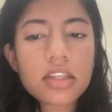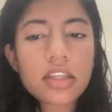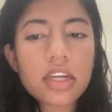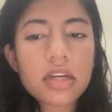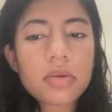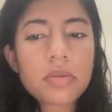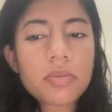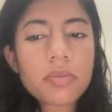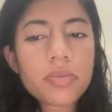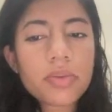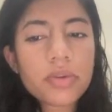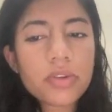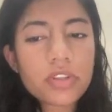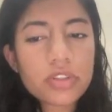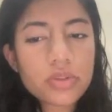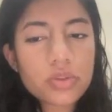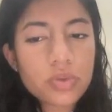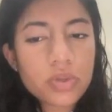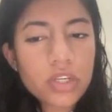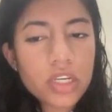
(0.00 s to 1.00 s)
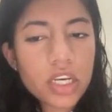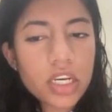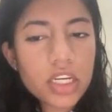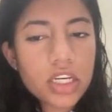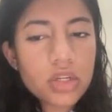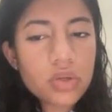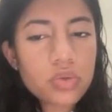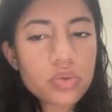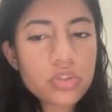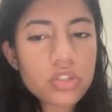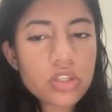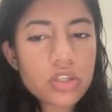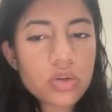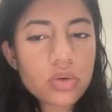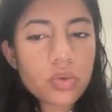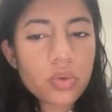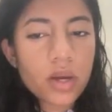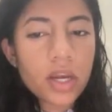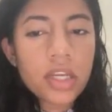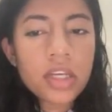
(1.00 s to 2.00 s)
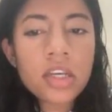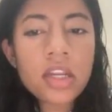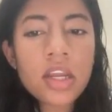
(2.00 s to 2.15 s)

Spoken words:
That student ID 201